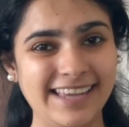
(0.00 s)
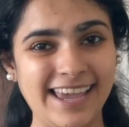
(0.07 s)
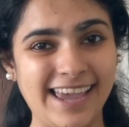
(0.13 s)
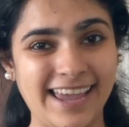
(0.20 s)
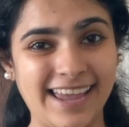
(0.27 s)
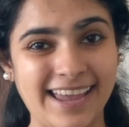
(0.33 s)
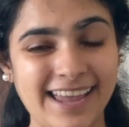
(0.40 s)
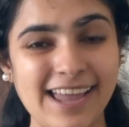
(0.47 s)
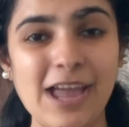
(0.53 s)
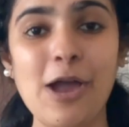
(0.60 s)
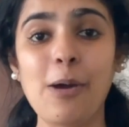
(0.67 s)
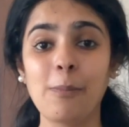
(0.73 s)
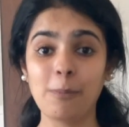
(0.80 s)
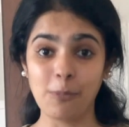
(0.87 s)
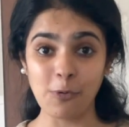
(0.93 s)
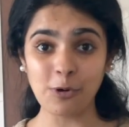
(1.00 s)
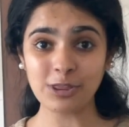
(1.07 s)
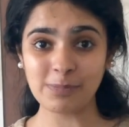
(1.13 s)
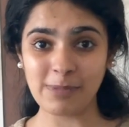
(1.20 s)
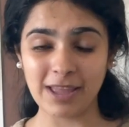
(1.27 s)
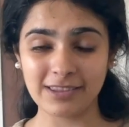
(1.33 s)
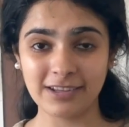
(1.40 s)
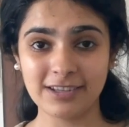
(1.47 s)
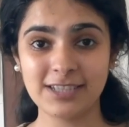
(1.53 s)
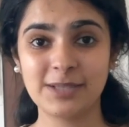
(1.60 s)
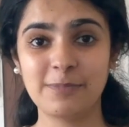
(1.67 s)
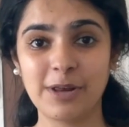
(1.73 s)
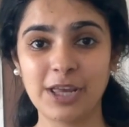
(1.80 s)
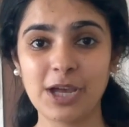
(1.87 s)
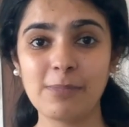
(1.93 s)
yay, both methods
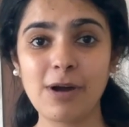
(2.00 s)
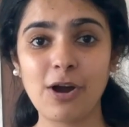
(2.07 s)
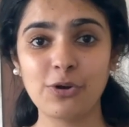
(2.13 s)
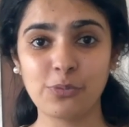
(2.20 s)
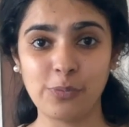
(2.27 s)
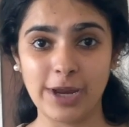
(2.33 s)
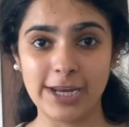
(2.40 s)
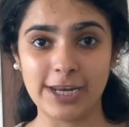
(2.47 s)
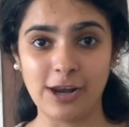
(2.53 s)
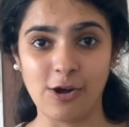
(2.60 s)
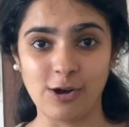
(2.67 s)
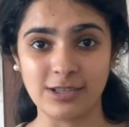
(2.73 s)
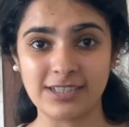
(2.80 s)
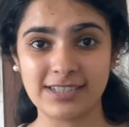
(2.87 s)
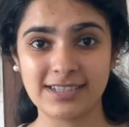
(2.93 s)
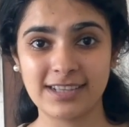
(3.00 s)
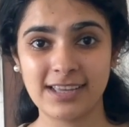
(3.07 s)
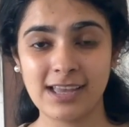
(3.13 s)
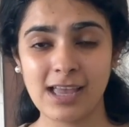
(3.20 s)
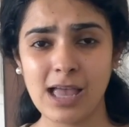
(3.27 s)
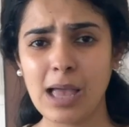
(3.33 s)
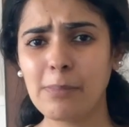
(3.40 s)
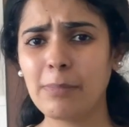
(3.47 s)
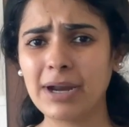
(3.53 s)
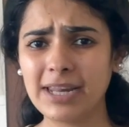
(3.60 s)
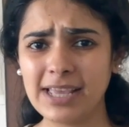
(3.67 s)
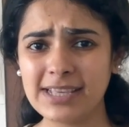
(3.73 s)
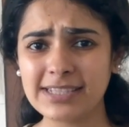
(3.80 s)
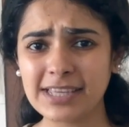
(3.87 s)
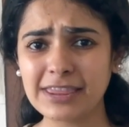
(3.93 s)
bring about weight loss. But
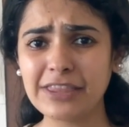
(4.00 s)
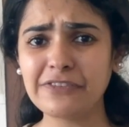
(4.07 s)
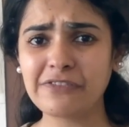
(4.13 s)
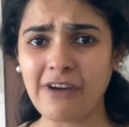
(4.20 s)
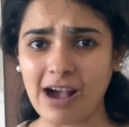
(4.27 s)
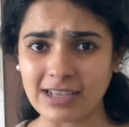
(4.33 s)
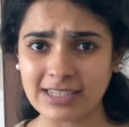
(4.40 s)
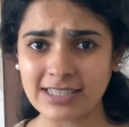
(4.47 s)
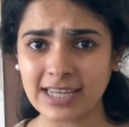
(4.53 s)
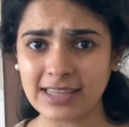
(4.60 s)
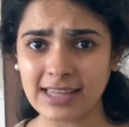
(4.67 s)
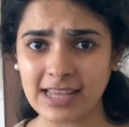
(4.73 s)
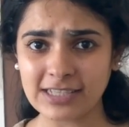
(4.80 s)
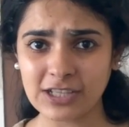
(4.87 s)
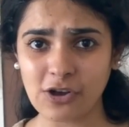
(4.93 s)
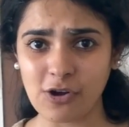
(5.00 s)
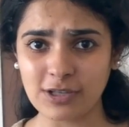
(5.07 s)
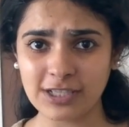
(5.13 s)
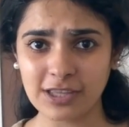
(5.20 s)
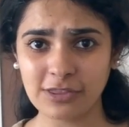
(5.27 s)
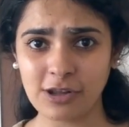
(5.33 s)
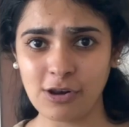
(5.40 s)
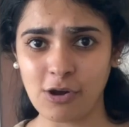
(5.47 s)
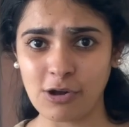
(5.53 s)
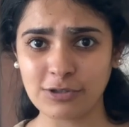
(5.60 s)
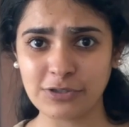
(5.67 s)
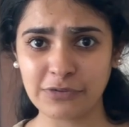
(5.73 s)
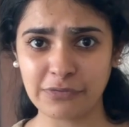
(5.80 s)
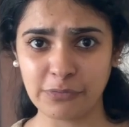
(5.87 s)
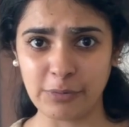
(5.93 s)
is it the fasting that's causing the loss
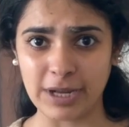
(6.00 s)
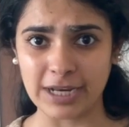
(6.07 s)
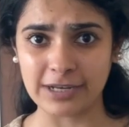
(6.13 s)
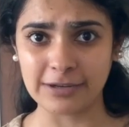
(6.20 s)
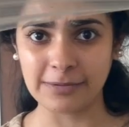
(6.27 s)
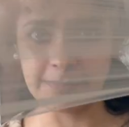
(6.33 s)
of weight?